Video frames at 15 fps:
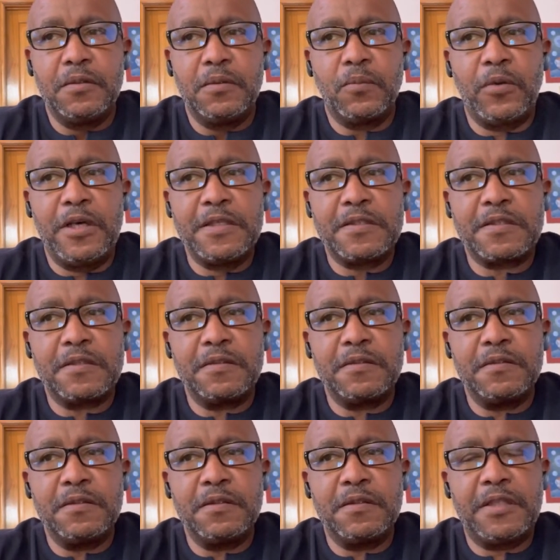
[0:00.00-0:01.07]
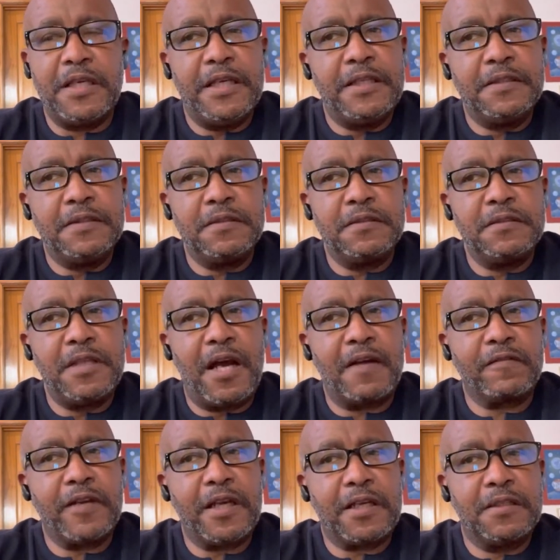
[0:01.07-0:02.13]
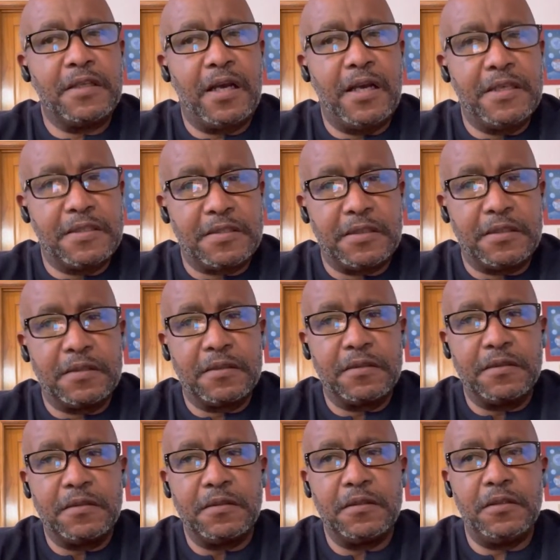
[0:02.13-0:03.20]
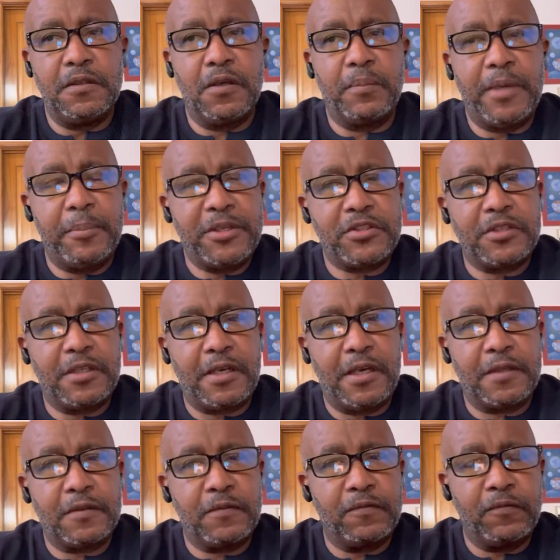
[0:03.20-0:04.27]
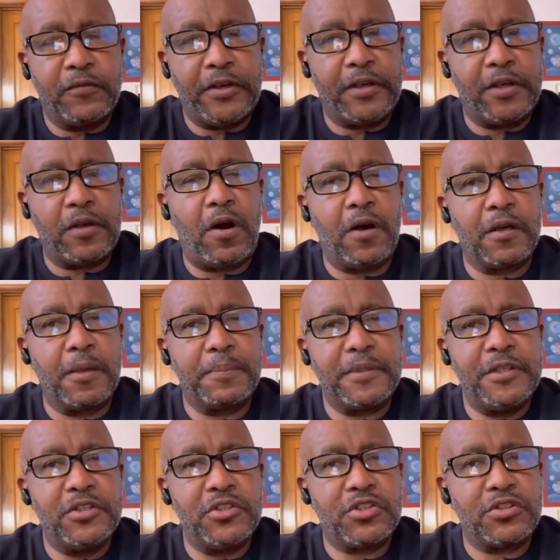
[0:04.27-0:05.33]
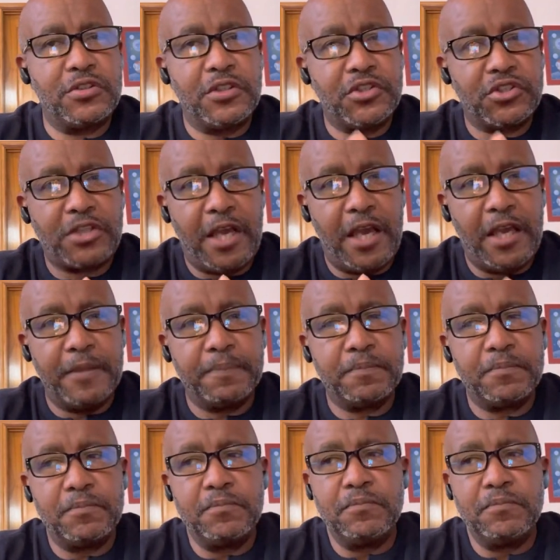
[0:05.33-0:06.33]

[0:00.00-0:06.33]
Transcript: was then not recognizing, you know, maybe she got very caught up in the shame